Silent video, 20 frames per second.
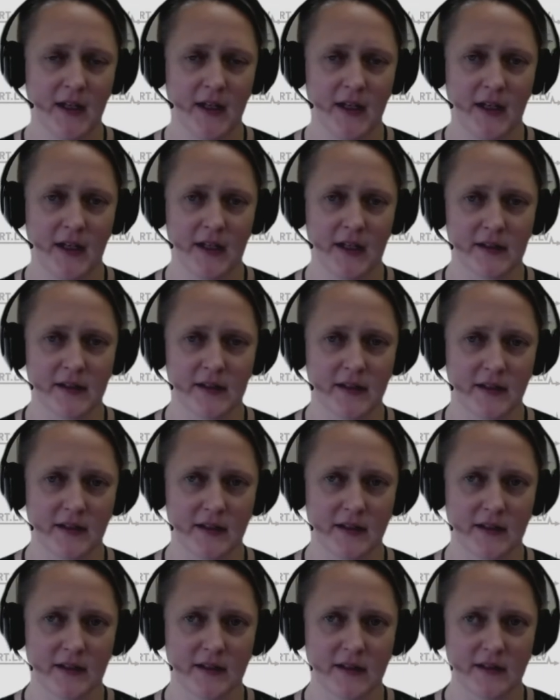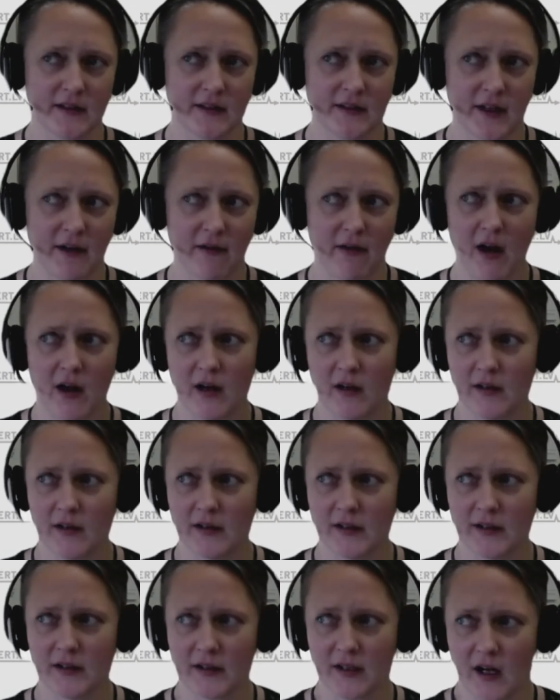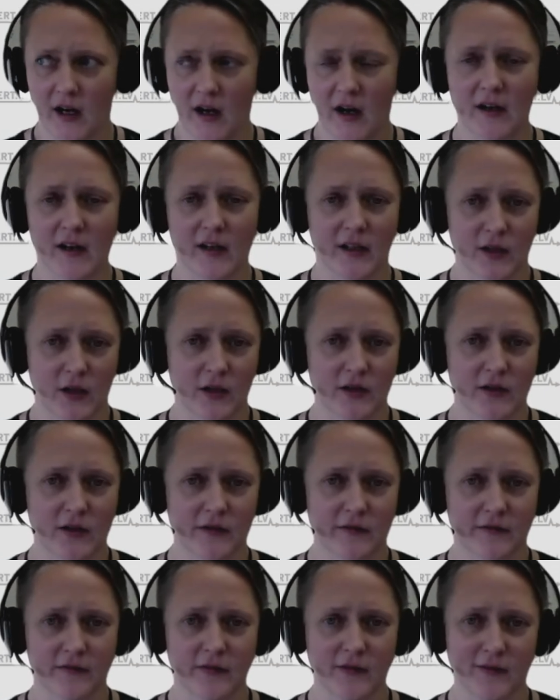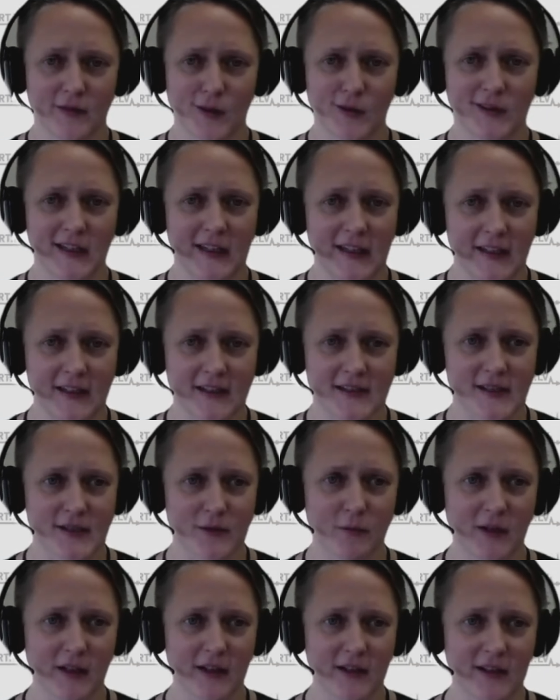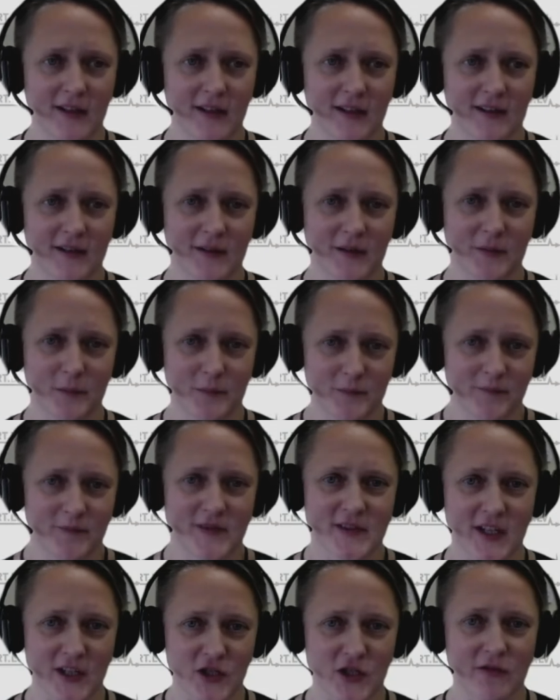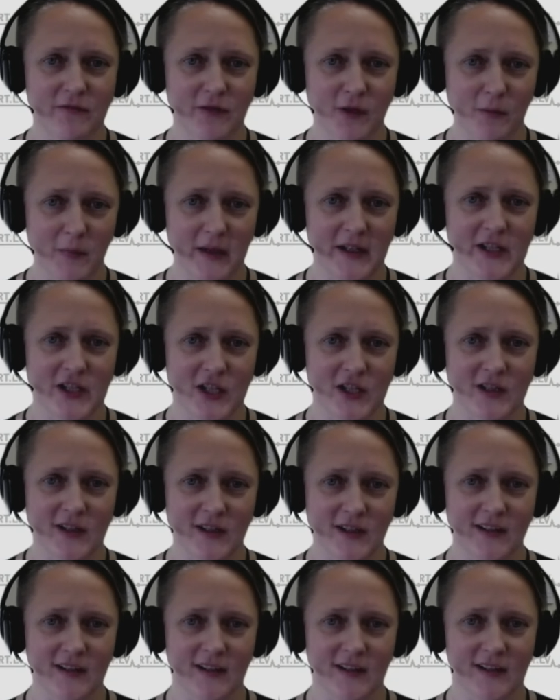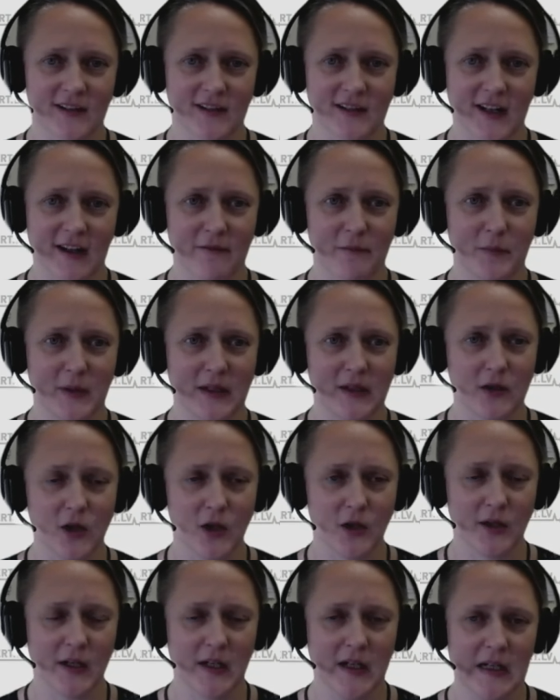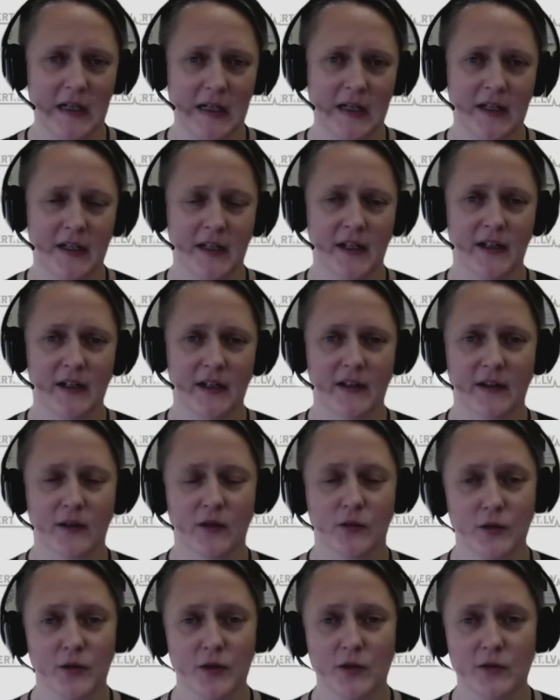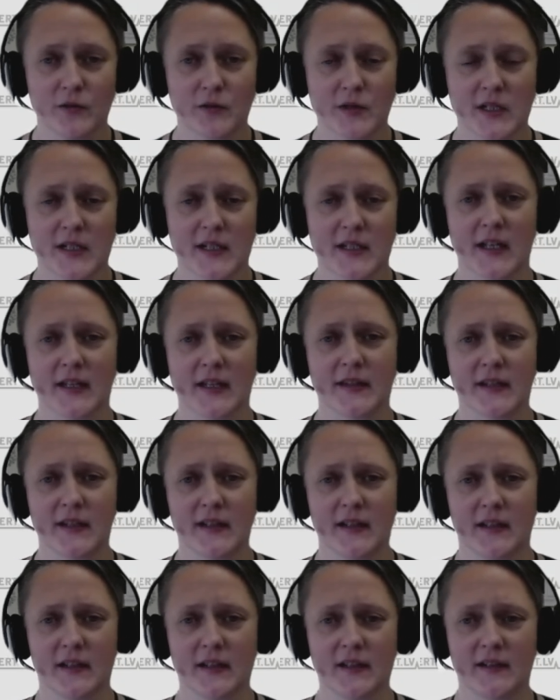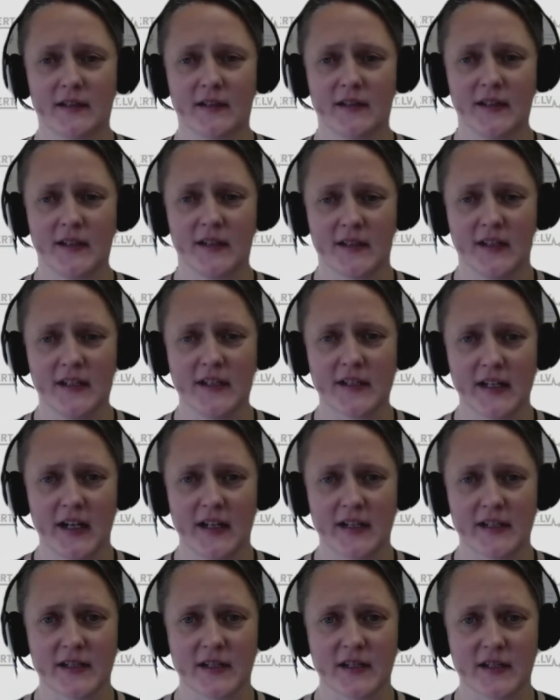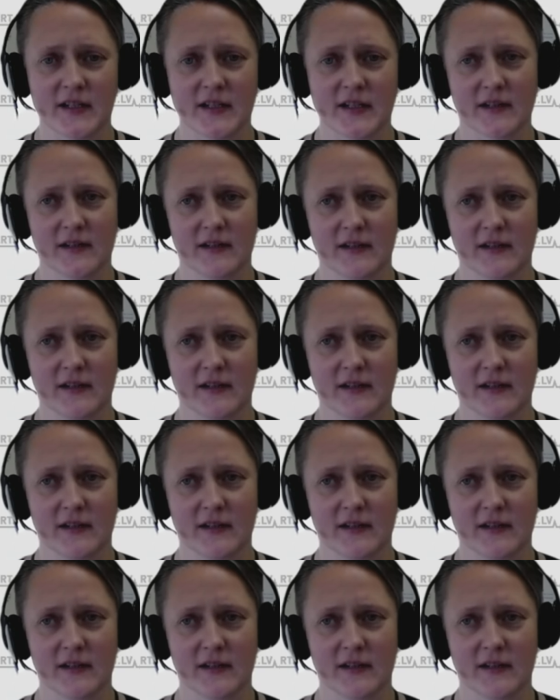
And there are a lot of leaks where such information have been gone. Good news is that in these cases,